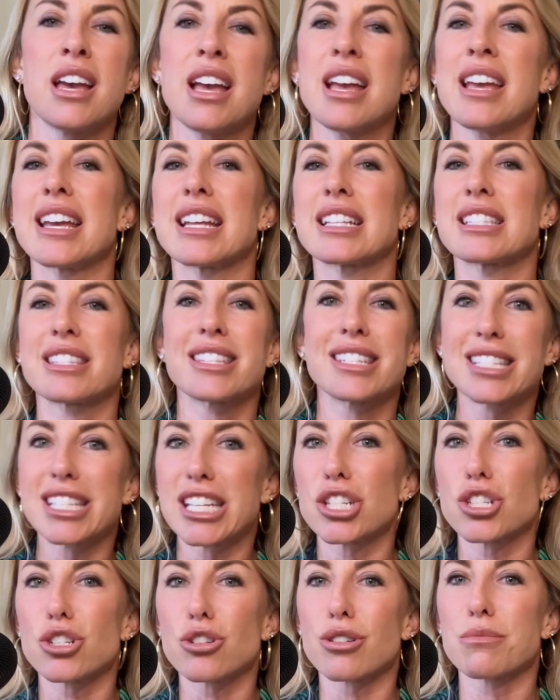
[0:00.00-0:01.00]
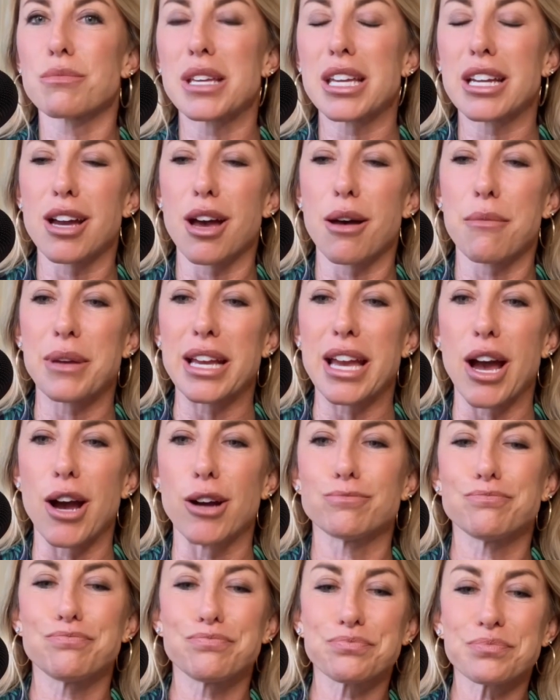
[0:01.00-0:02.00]
it's the teacher in me coming out.
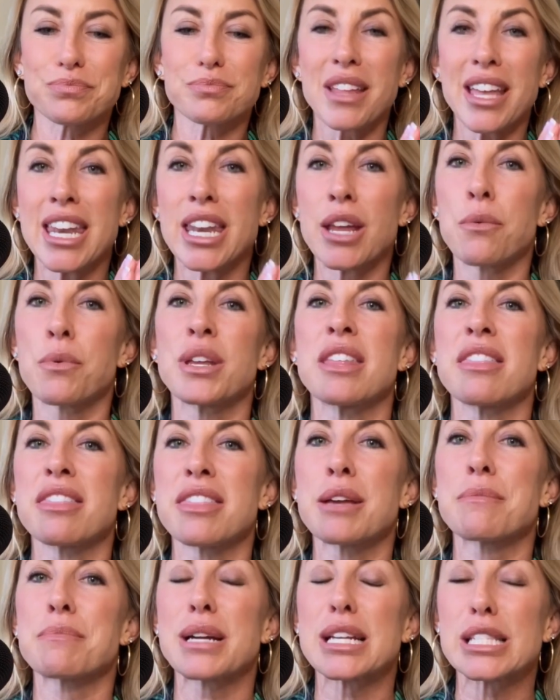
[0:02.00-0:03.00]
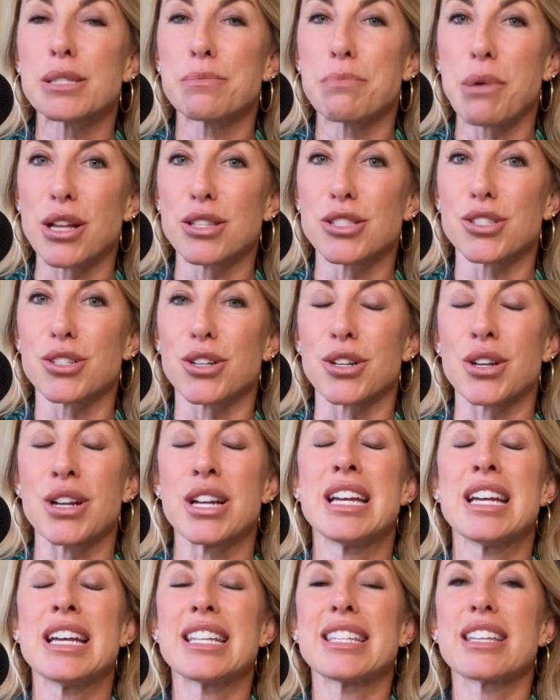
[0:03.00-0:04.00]
And I want to thank my sponsor.
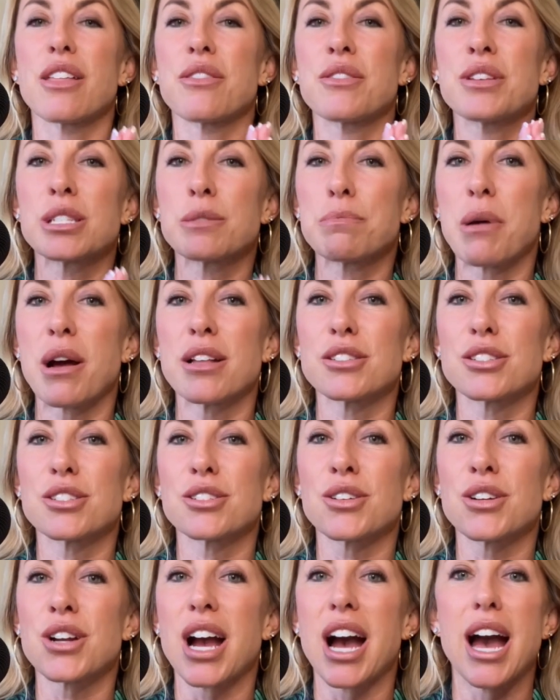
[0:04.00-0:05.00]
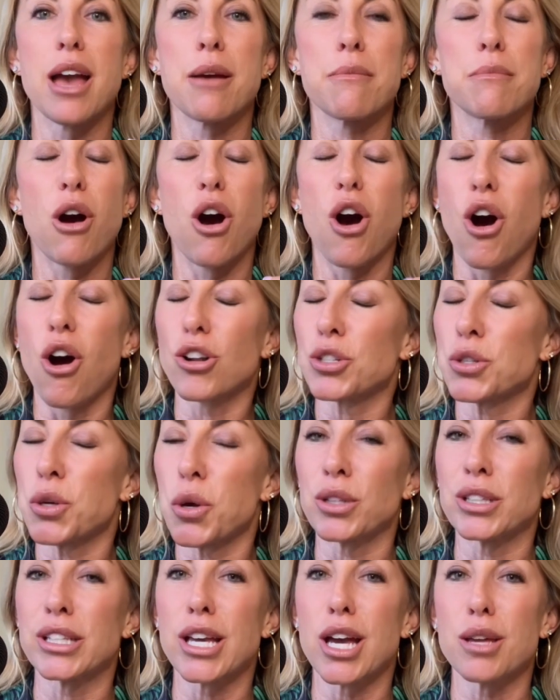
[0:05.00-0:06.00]
Now, this sponsor, I'm
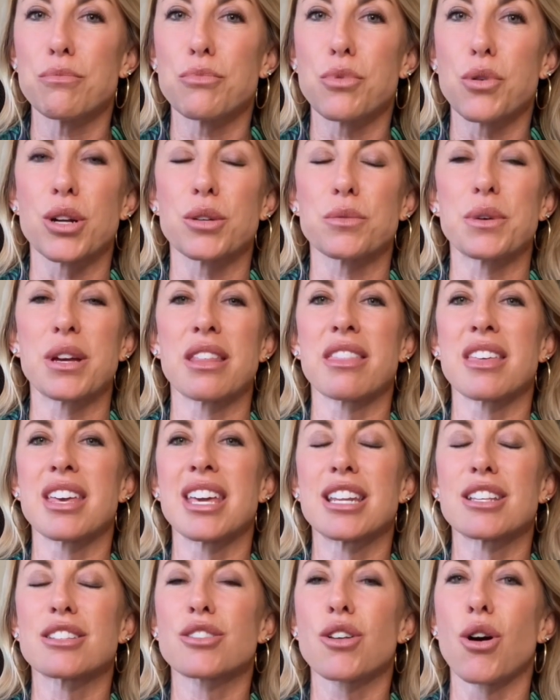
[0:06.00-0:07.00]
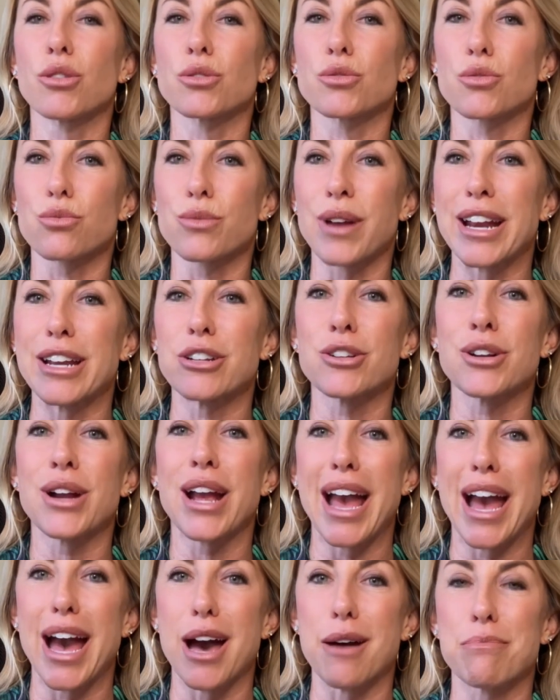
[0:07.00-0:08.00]
totally on board with. It is called Raider
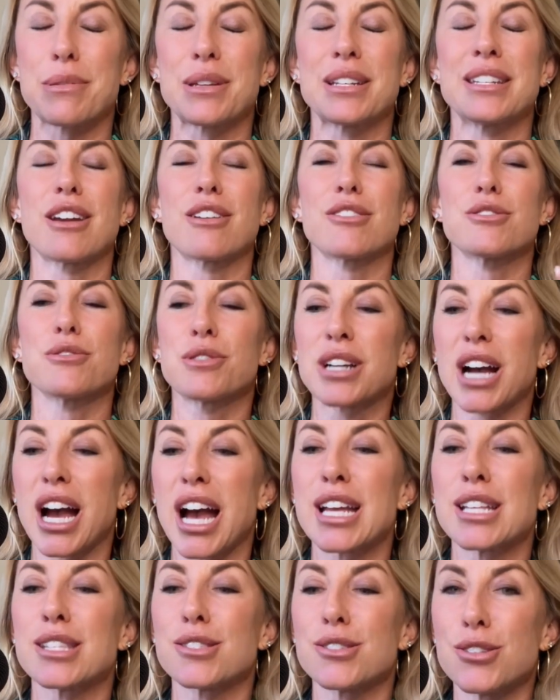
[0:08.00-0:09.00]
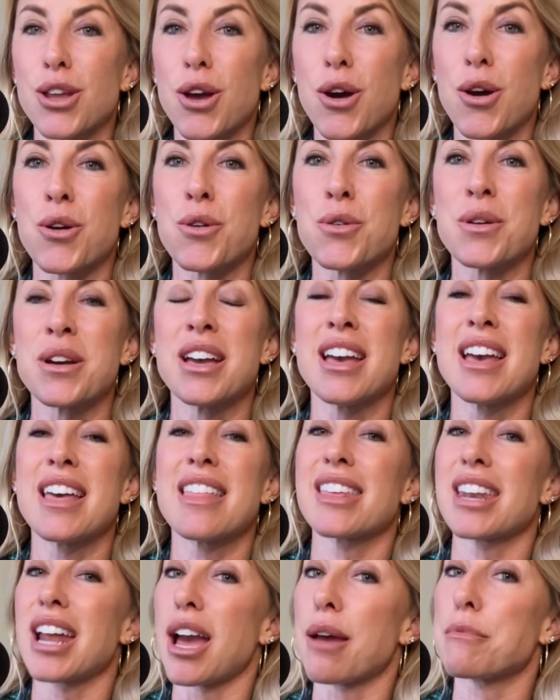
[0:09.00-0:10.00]
app. Now, you guys know that
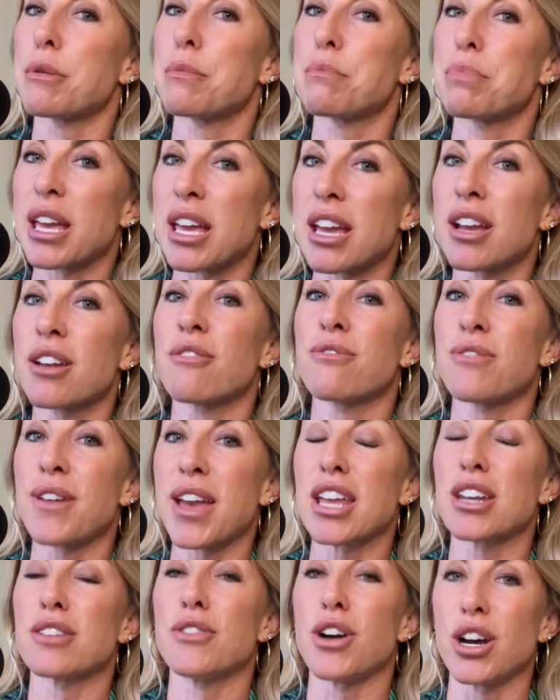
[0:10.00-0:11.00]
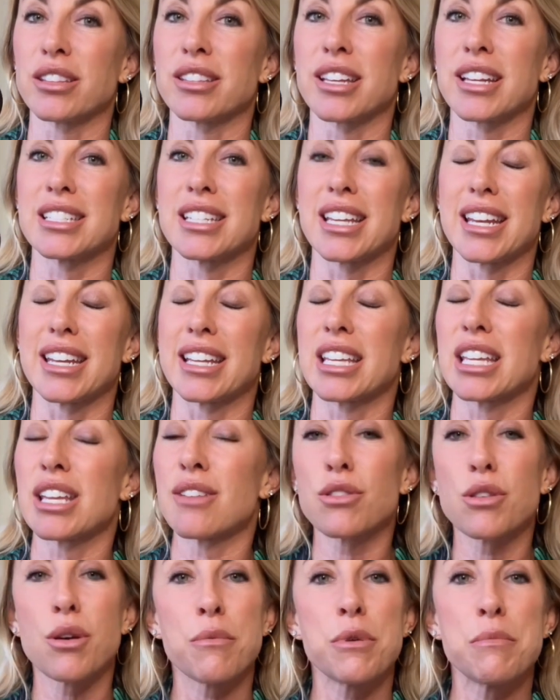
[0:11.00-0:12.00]
I'm a big fan of online dating. Even
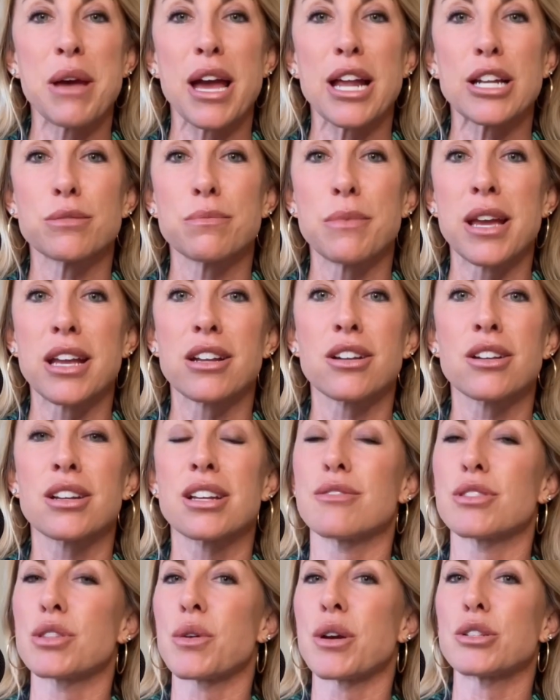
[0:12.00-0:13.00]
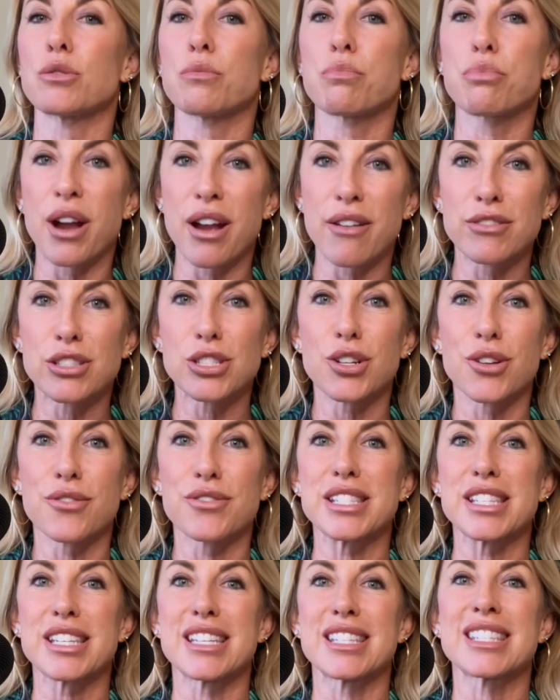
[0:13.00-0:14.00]
though I'm a matchmaker, even though I do private
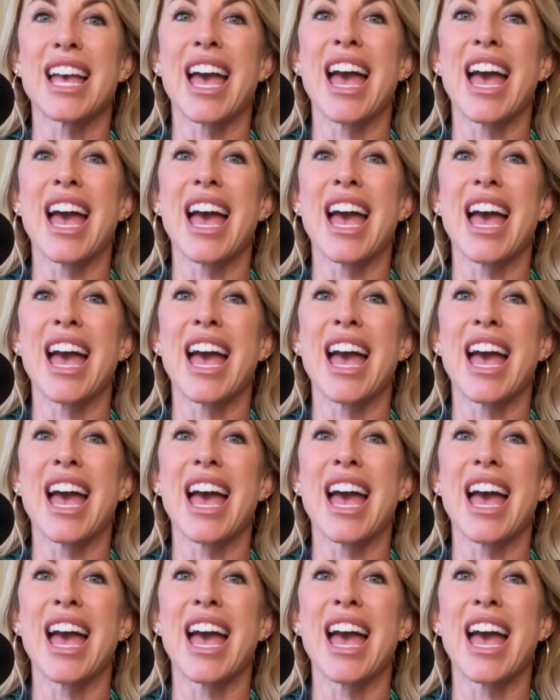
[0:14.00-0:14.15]
services,